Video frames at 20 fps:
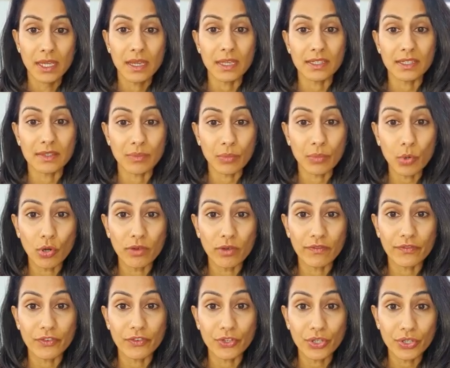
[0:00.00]
It's
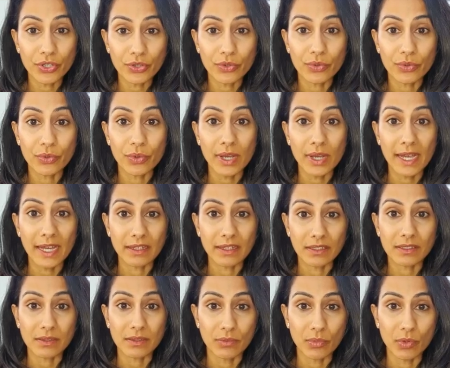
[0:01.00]
important for you and
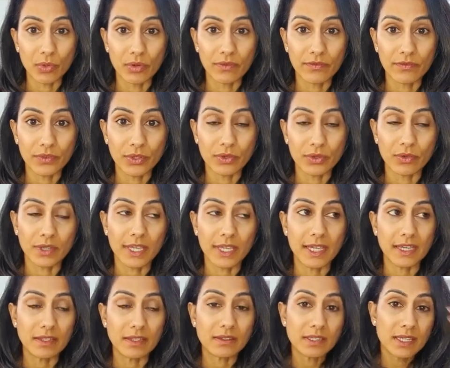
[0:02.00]
it's important for your
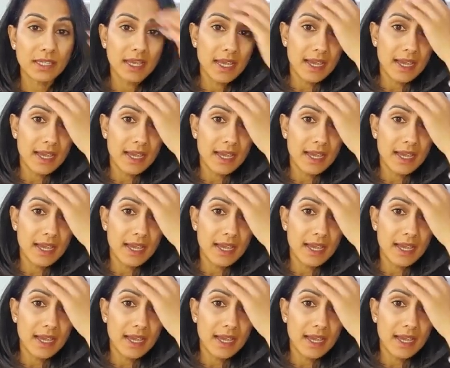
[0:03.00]
kids.